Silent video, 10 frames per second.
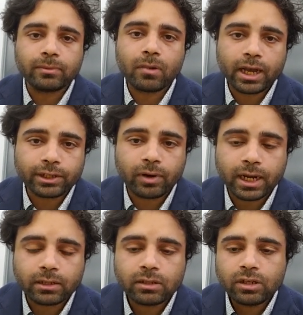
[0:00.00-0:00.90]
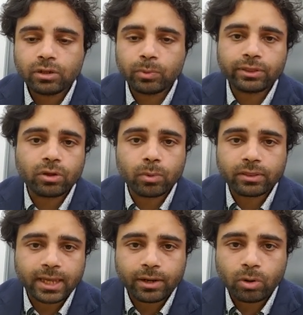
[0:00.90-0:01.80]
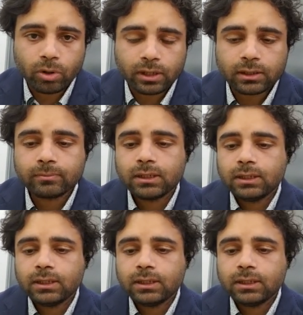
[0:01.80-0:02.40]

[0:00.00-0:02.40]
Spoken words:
migraine, with or without aura.